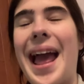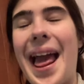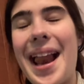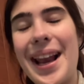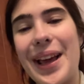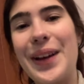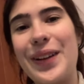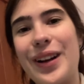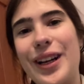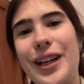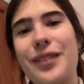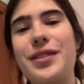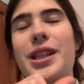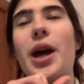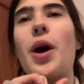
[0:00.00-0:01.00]
Hello,
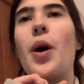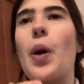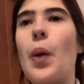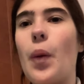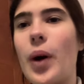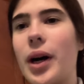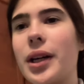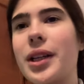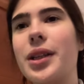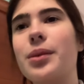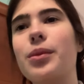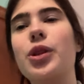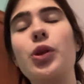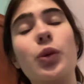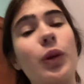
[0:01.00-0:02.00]
loves.
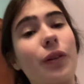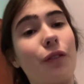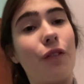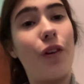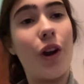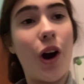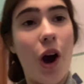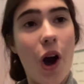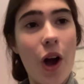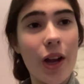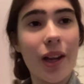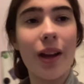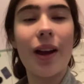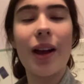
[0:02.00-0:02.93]
Welcome to a vlog.